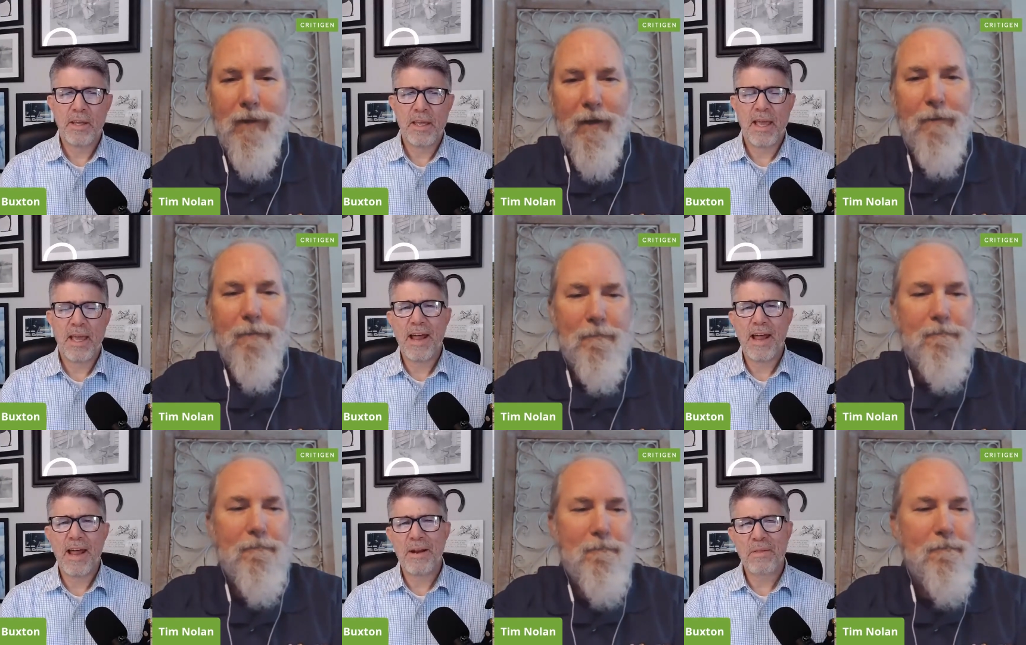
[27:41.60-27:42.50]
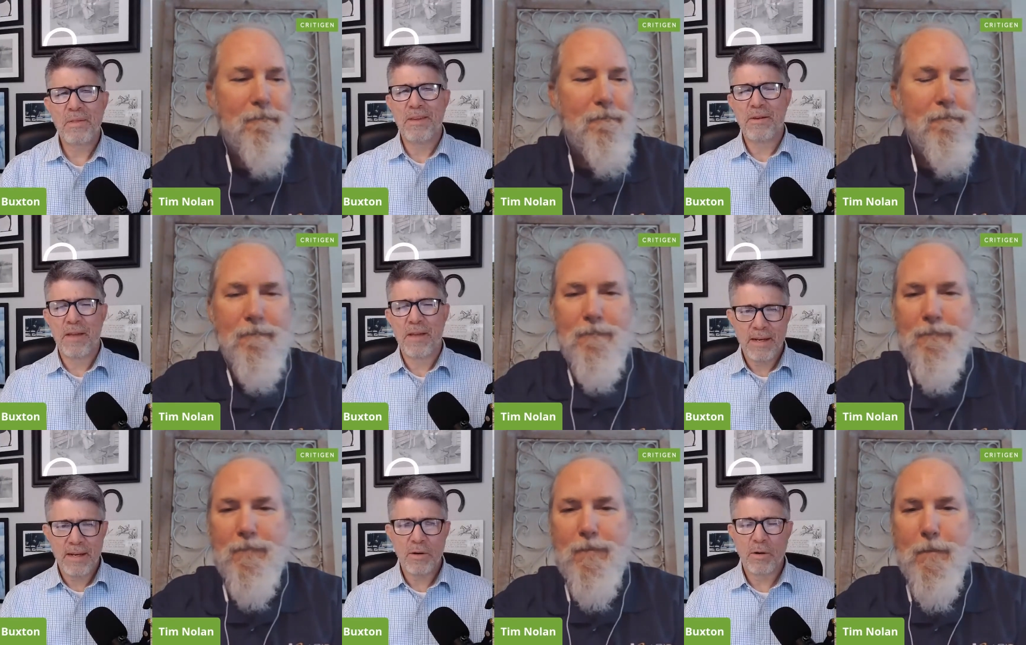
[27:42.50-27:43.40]
Speaker 1: You, I, I don't think you can
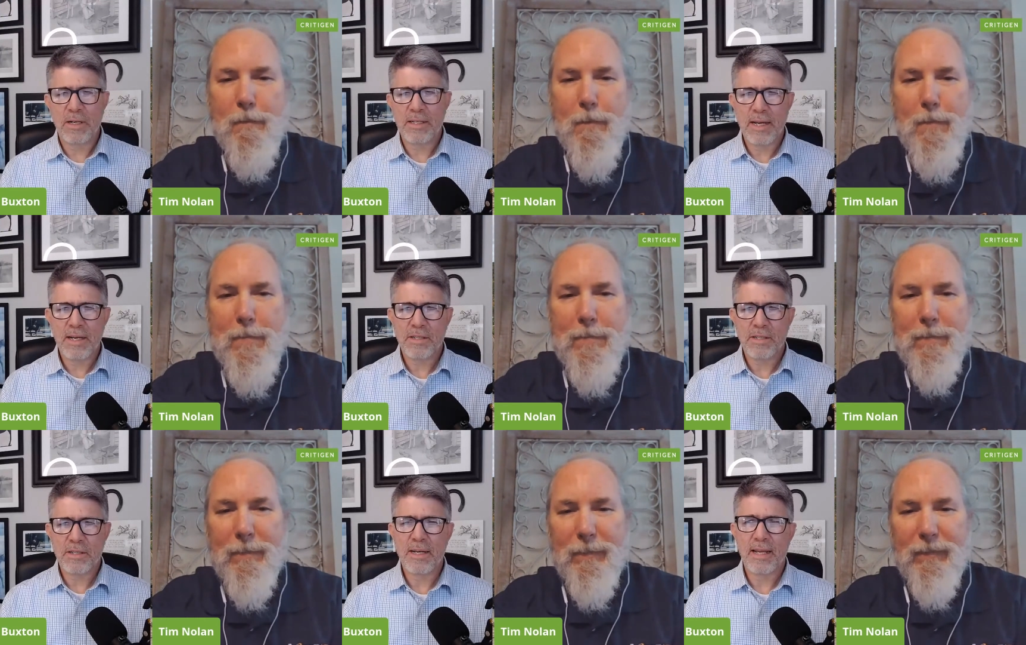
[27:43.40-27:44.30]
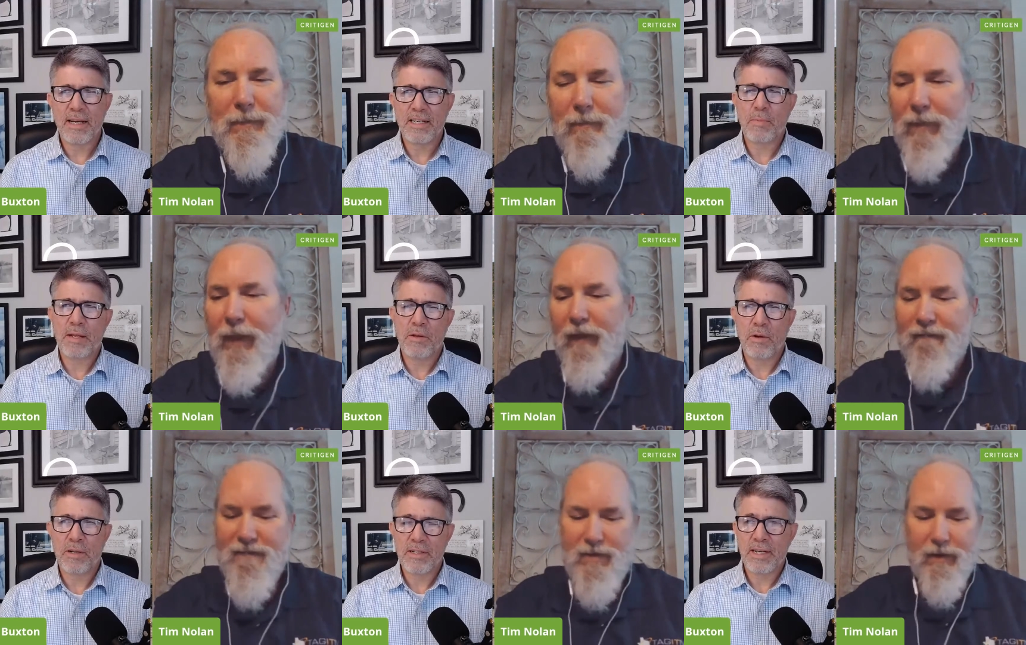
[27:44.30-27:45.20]
get in an organization and expect the
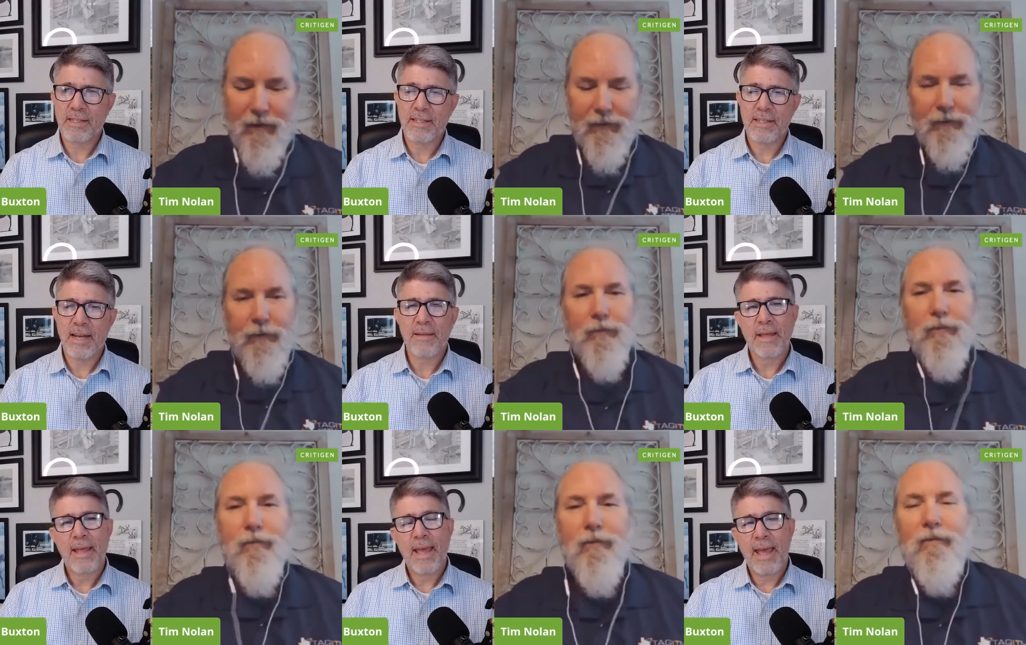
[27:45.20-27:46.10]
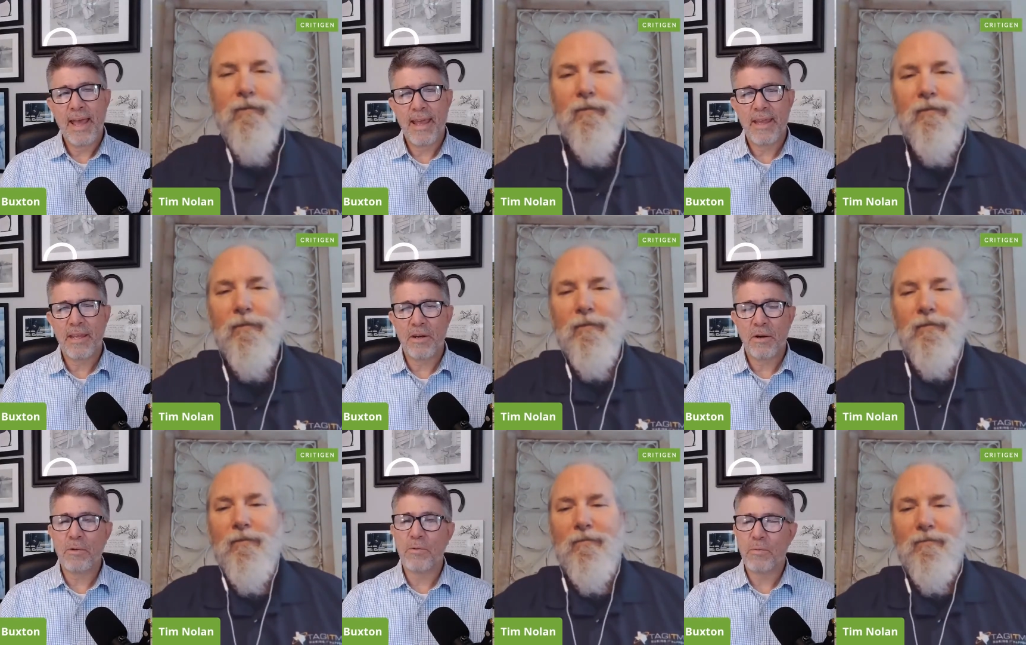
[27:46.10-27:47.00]
organization to say, "Hey, you
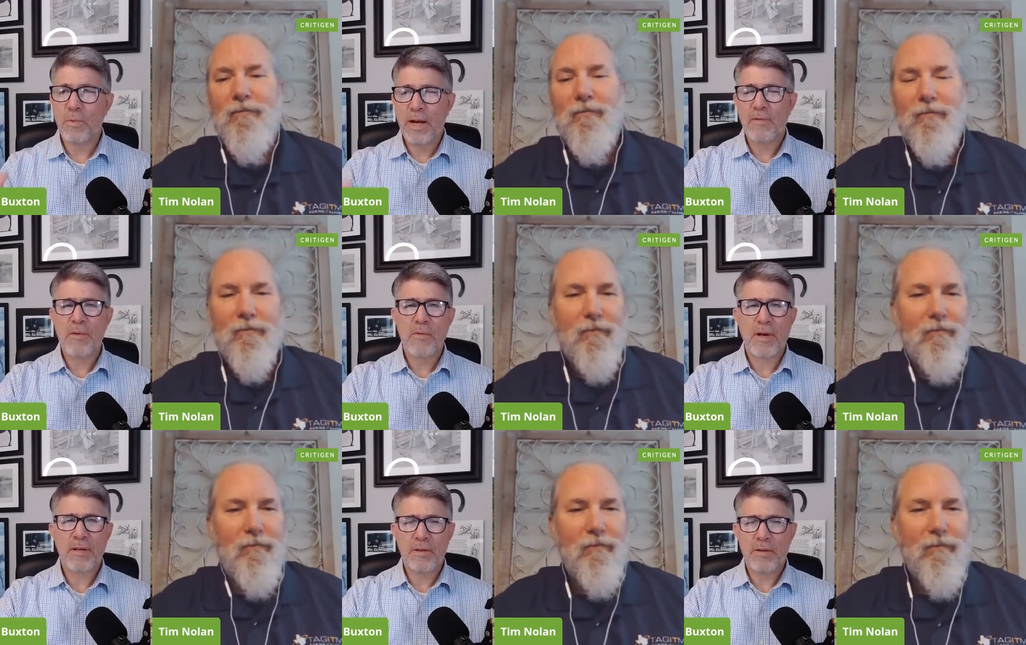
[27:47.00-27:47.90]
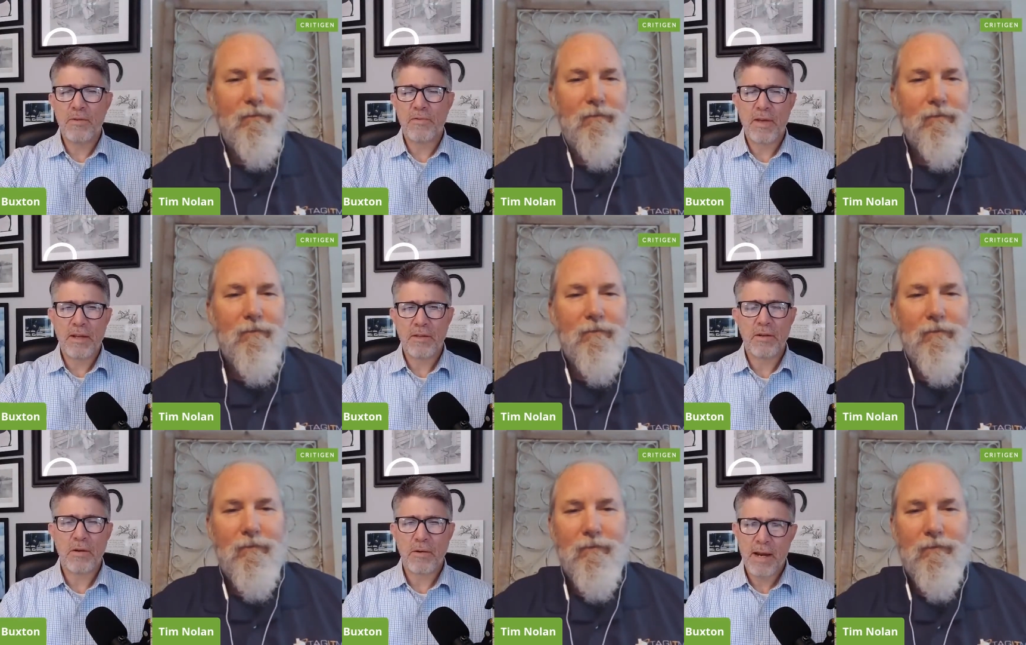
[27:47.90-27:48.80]
know, whatever you want to do, you fail, you
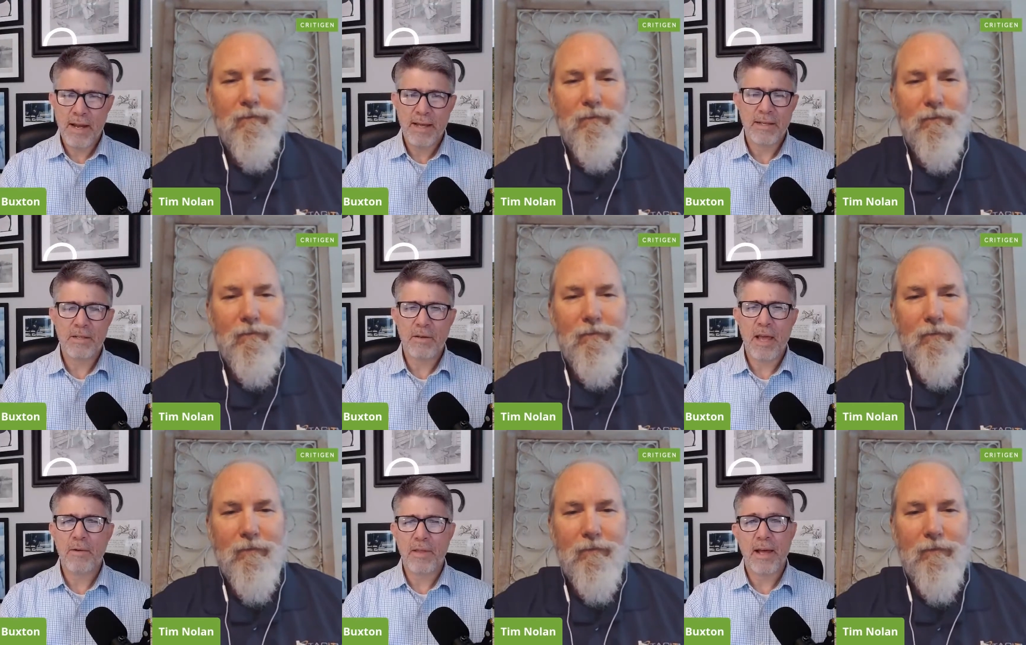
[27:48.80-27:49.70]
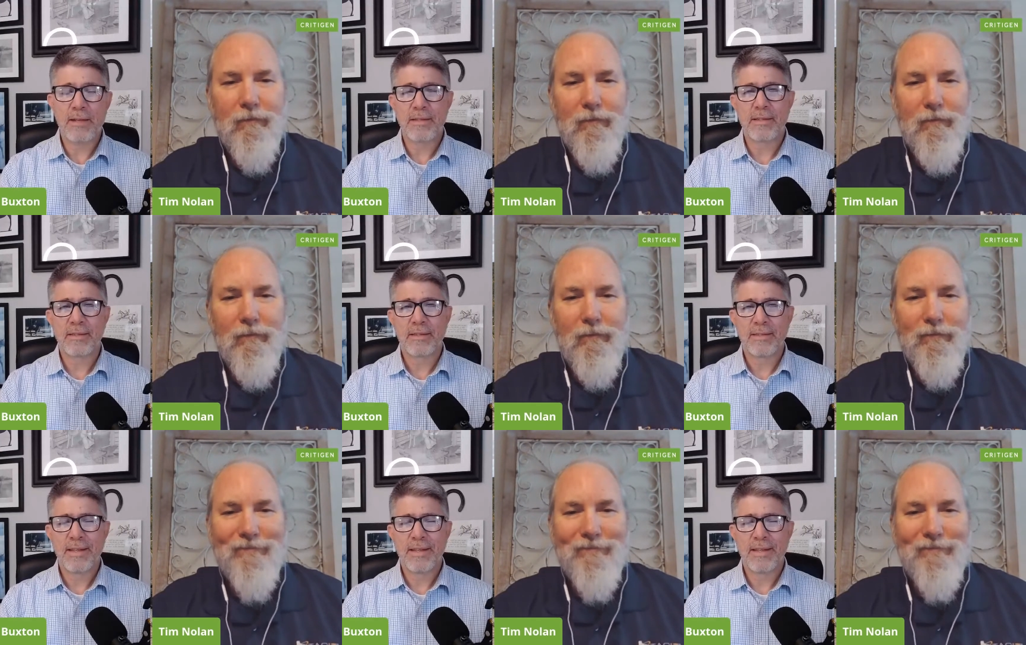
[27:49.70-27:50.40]
go right ahead. It's okay with us."